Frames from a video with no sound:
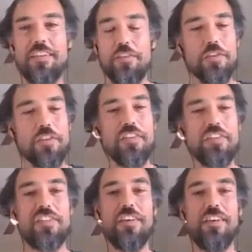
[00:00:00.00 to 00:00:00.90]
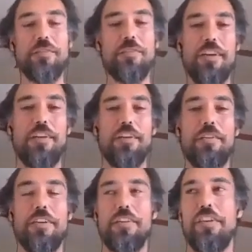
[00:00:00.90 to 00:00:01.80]
tools, your,
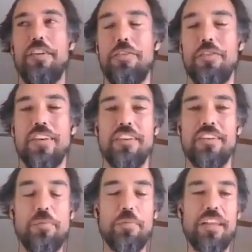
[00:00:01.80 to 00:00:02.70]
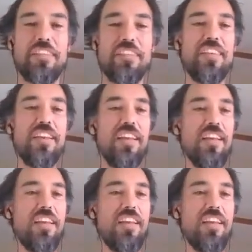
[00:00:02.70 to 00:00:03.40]
your, your views and your templates,